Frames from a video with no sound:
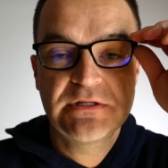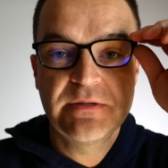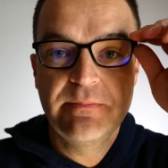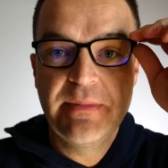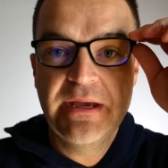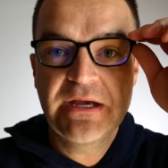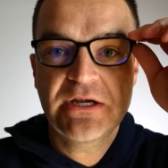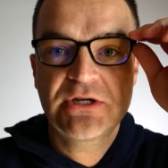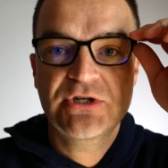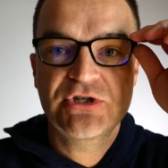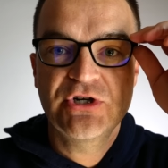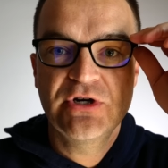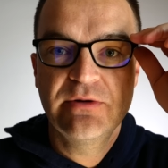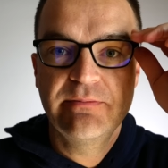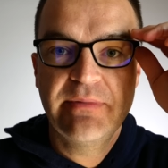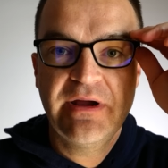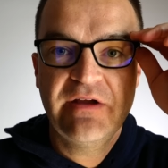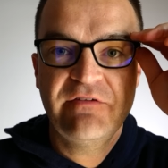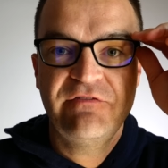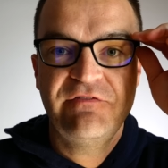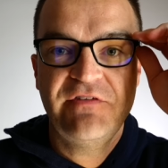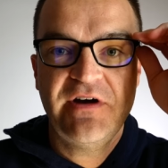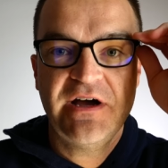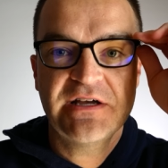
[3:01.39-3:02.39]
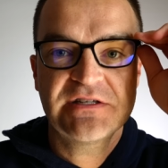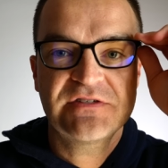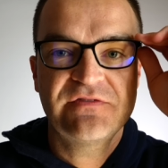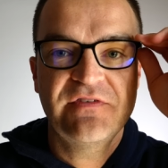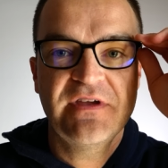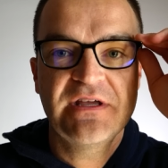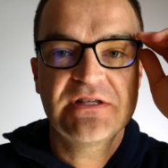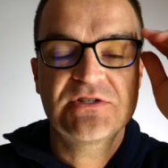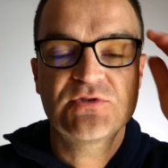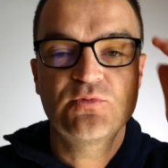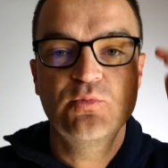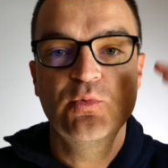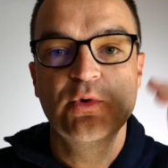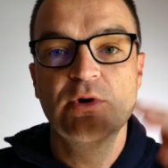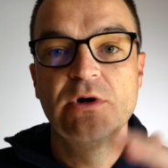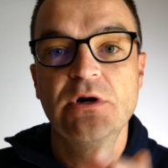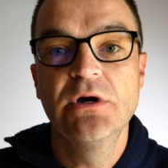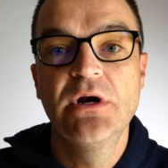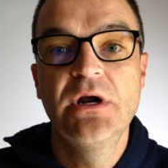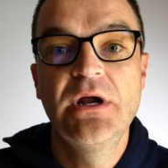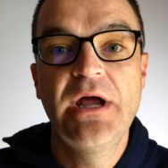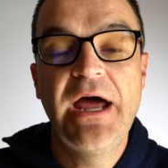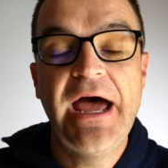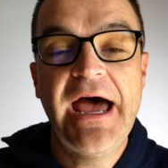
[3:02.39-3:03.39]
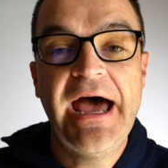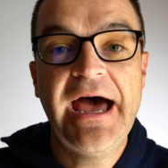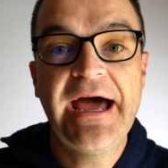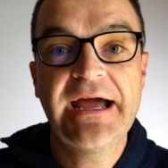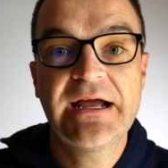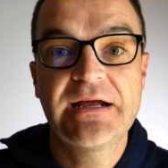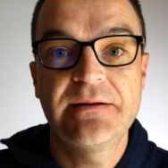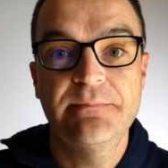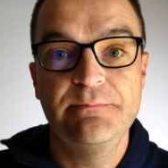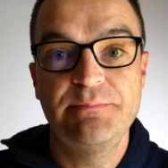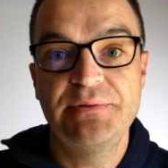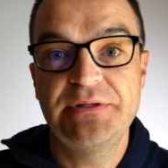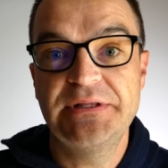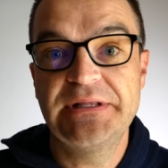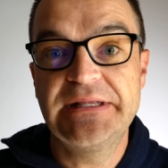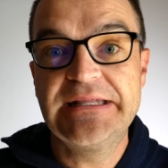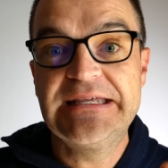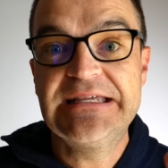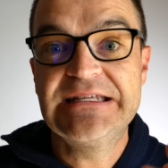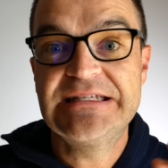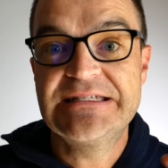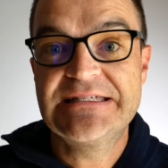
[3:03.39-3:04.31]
to make sure my phosphates were at complete